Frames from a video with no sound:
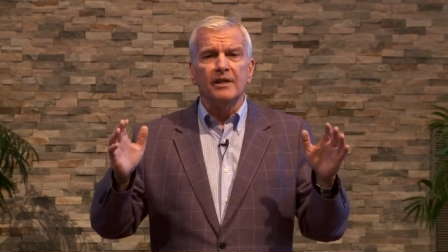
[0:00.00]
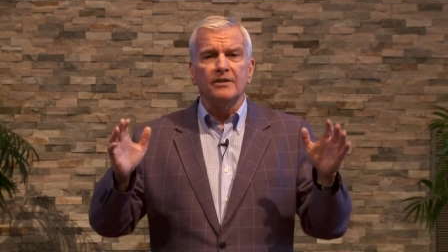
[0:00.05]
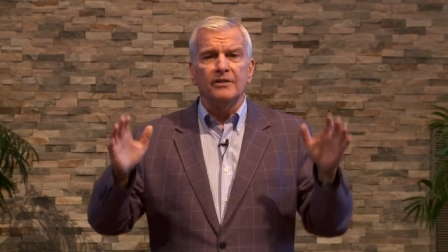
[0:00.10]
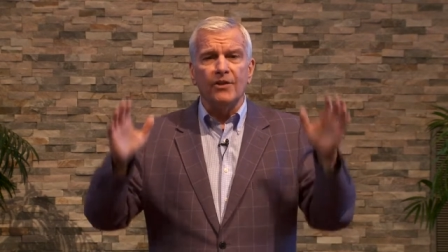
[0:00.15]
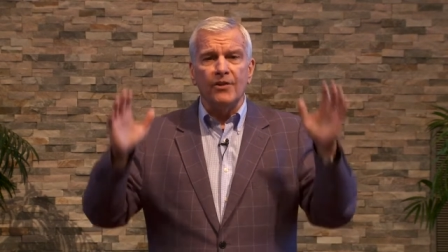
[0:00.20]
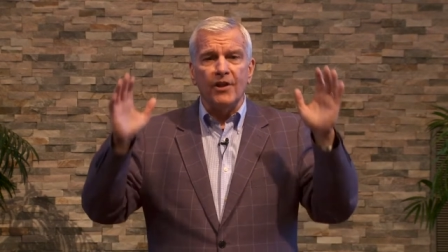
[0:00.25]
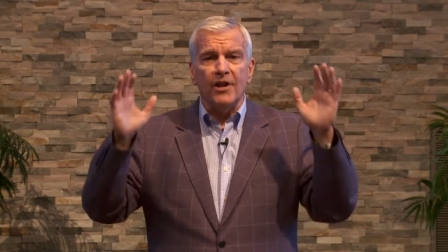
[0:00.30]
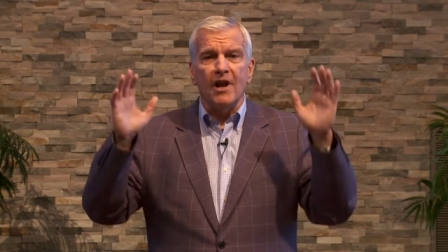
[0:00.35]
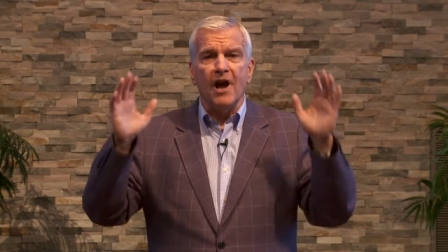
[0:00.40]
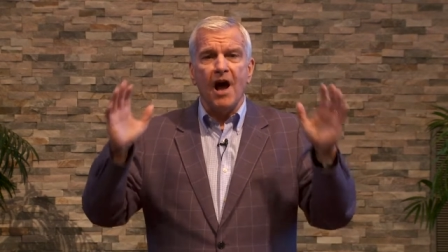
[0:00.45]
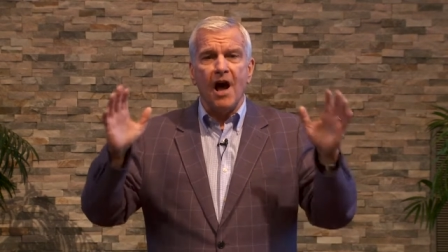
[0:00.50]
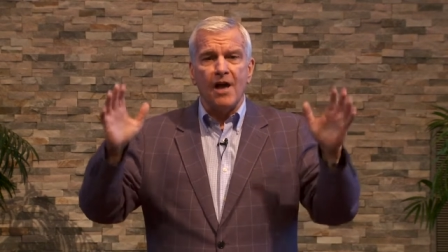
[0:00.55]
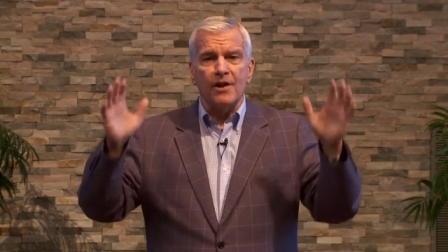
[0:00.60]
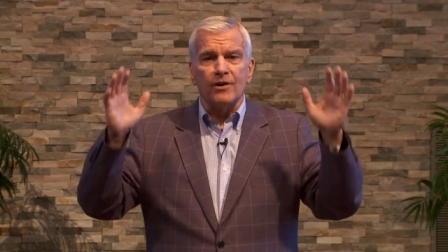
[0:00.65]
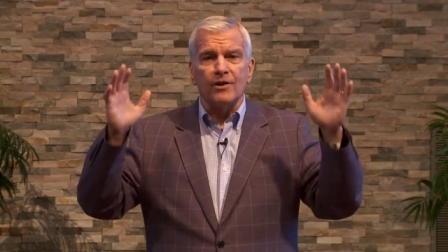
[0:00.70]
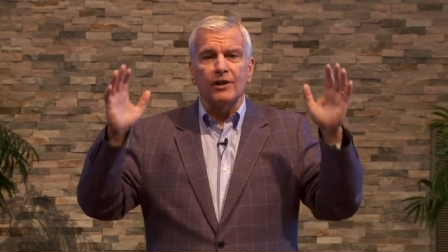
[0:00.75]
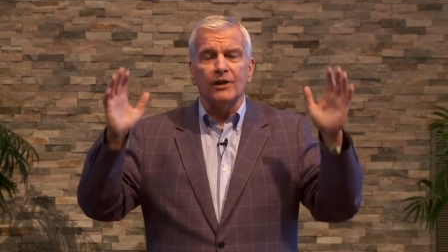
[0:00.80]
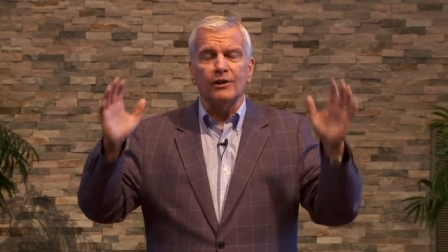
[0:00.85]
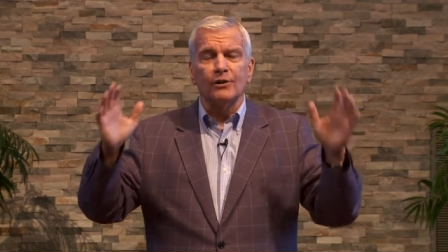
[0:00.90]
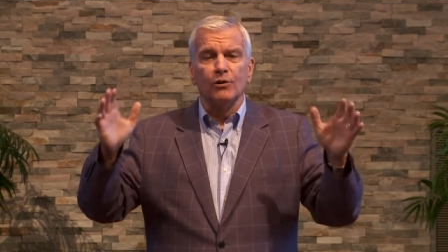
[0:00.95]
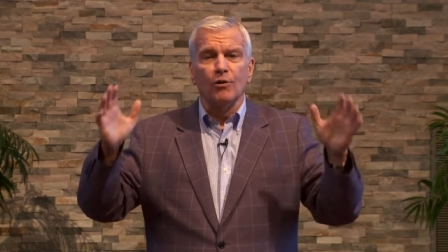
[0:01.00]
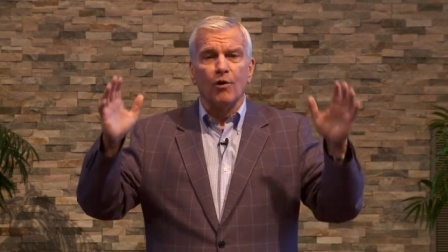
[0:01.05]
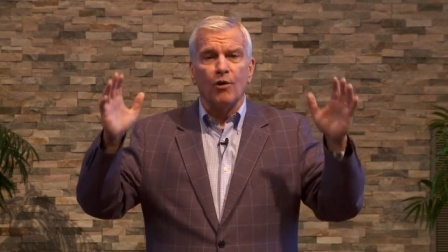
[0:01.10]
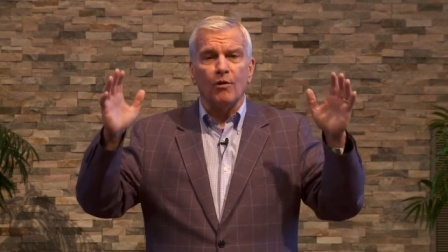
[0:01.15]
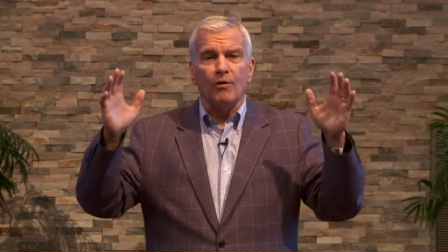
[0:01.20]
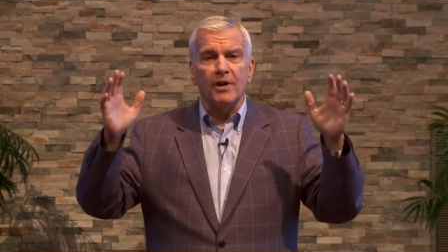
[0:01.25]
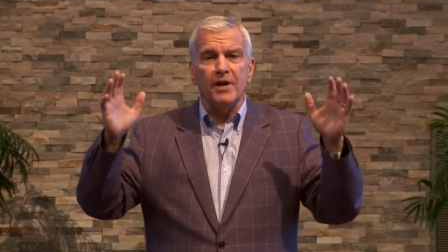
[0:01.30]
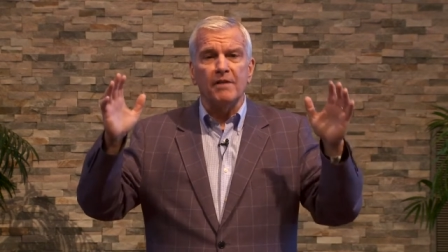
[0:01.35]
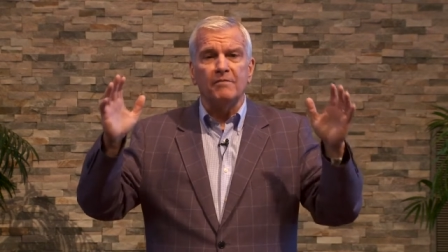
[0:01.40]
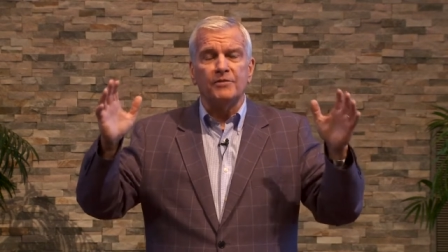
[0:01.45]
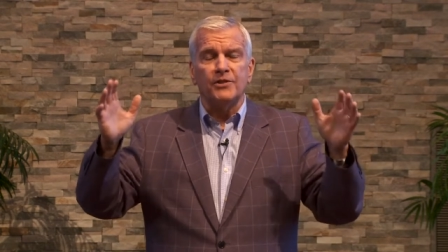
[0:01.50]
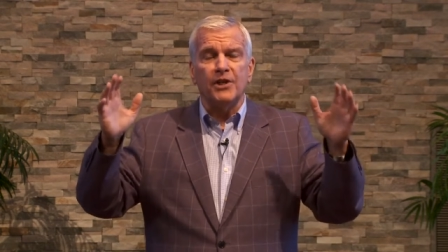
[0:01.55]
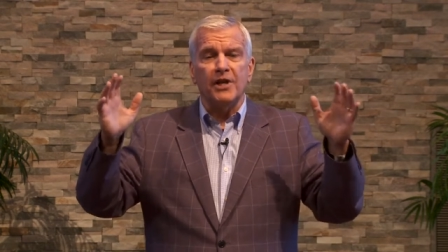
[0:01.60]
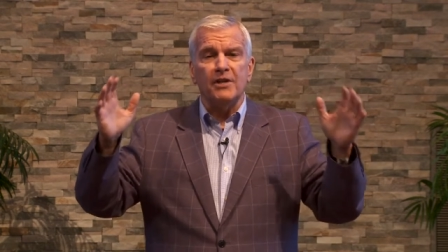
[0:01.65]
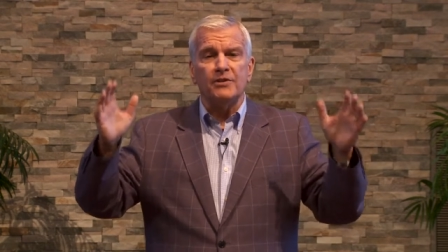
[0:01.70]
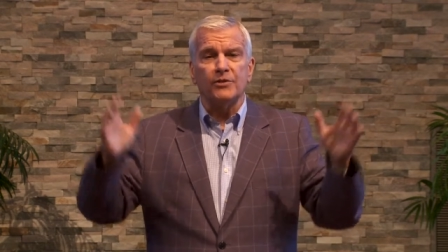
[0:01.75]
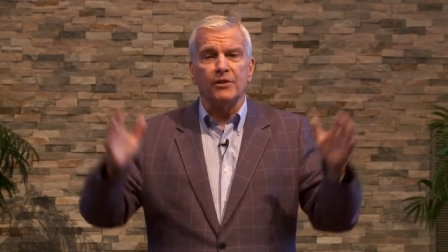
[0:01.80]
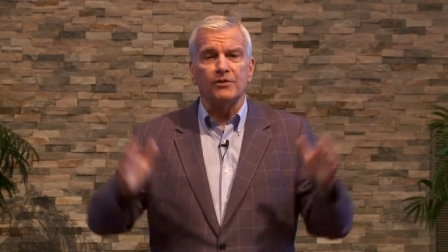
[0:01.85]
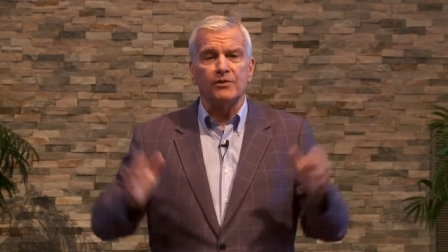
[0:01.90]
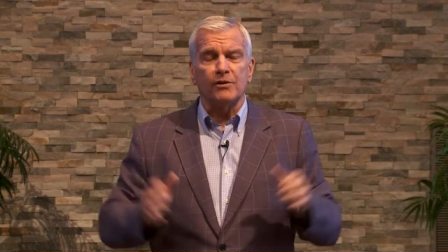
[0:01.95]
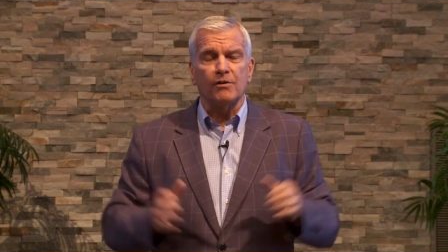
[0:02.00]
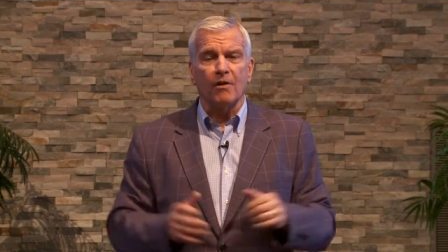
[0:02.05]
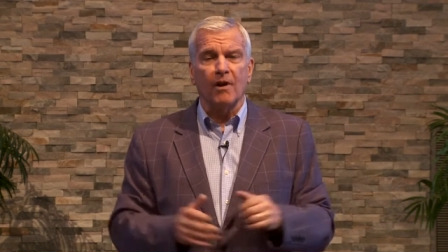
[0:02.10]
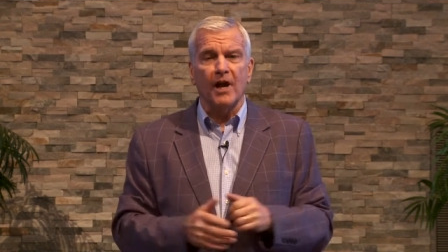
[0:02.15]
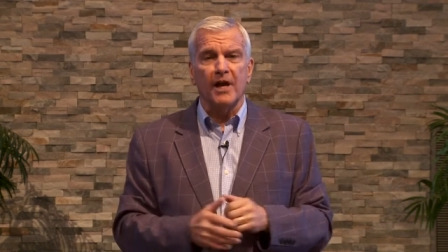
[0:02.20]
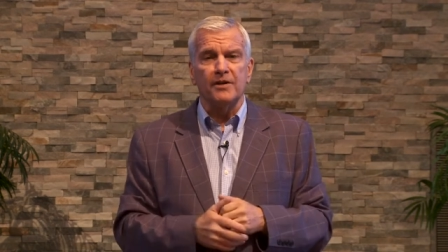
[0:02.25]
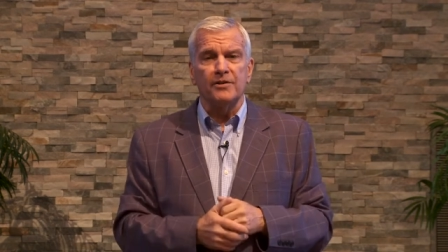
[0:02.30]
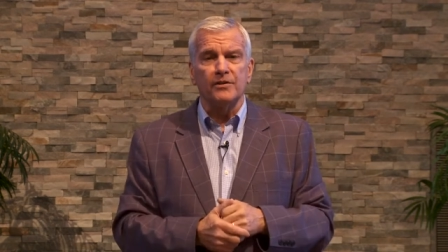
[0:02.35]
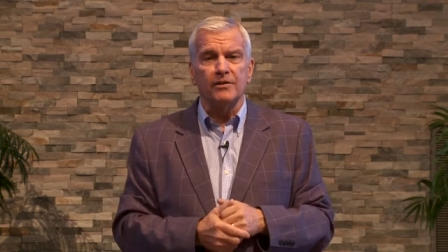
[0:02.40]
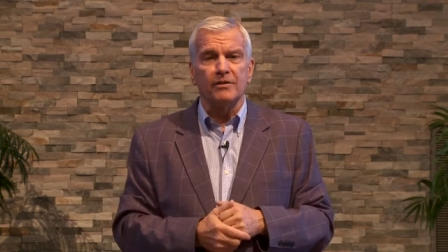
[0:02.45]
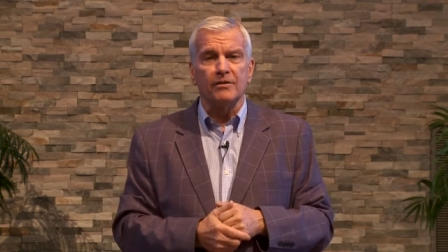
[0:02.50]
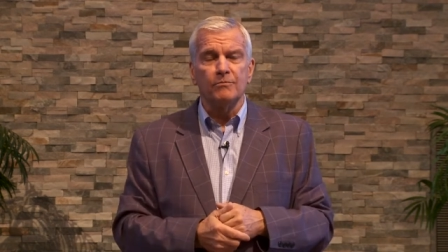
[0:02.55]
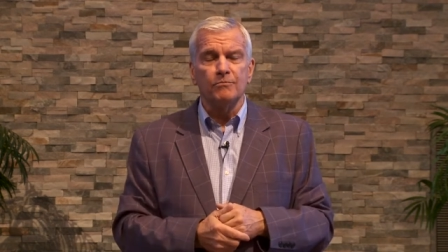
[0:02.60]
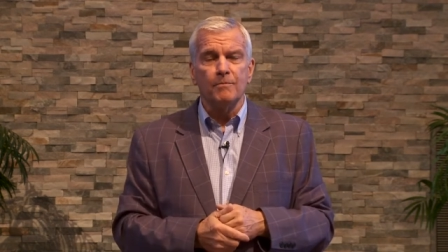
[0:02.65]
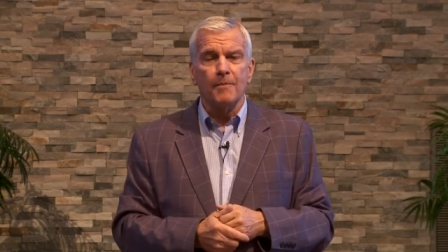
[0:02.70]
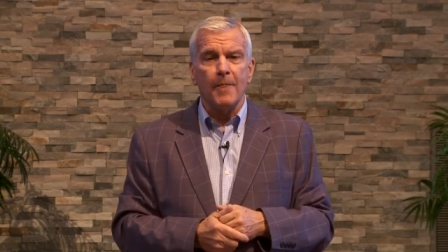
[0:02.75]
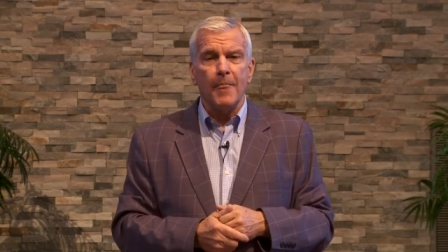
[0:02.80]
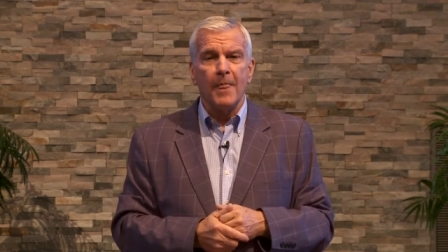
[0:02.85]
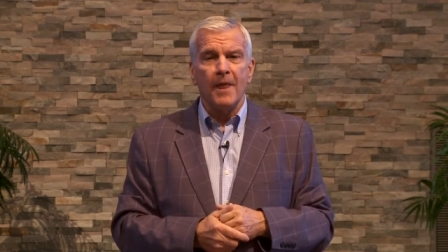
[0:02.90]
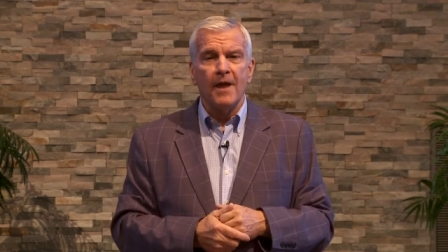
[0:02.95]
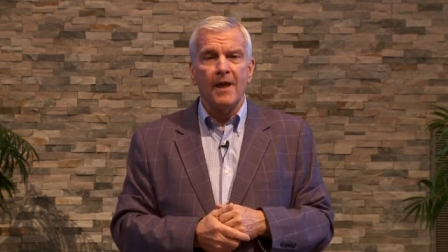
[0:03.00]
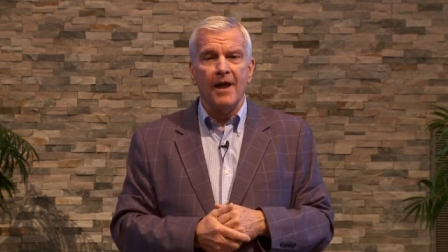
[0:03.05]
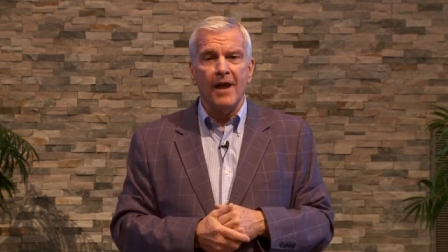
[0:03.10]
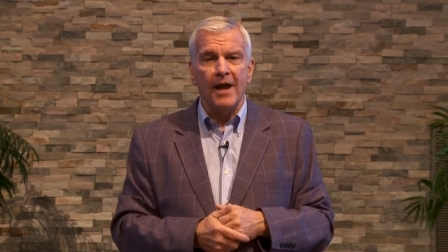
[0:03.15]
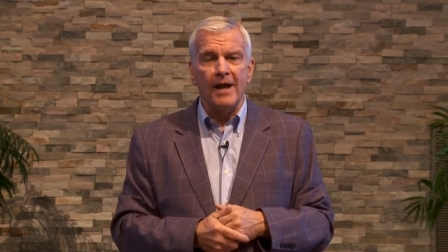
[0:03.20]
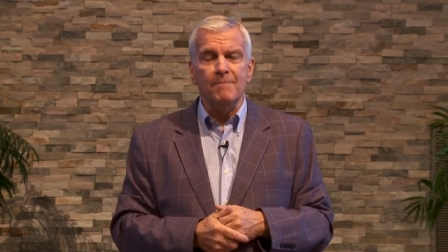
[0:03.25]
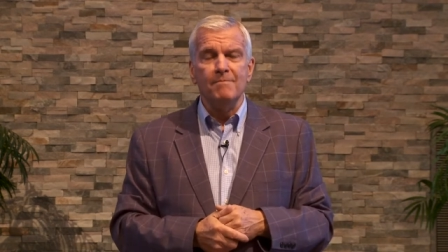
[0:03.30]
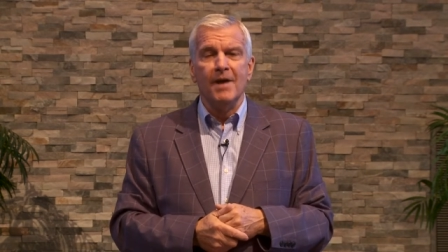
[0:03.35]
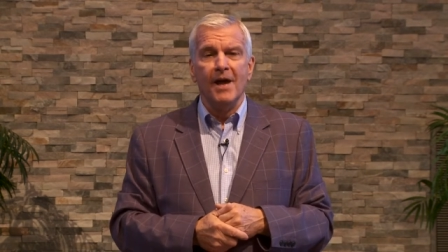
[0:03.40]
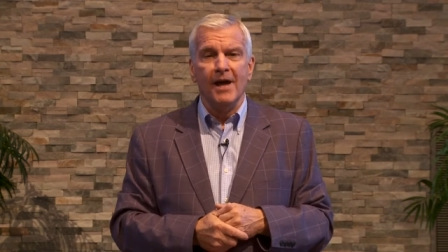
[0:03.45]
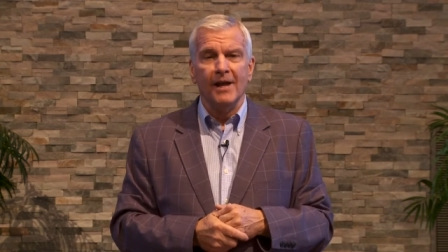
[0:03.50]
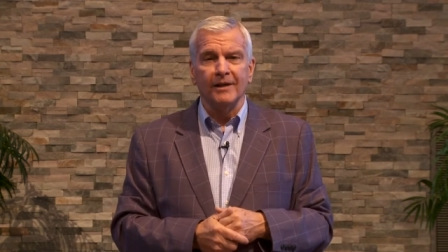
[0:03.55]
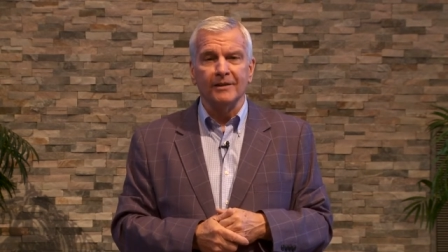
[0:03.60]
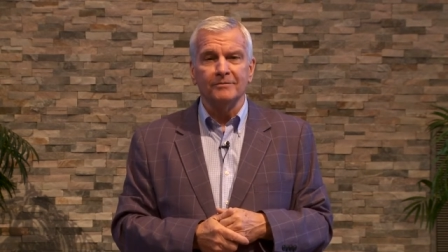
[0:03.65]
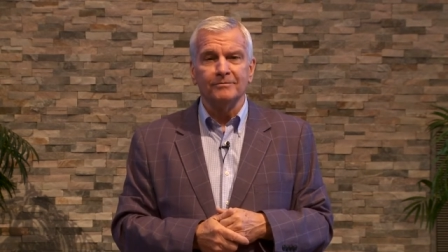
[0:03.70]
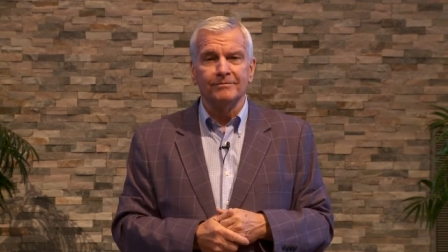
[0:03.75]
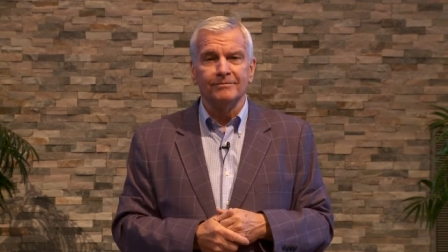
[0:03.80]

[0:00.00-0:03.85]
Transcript: to the honor and glory of Jesus Christ. Amen.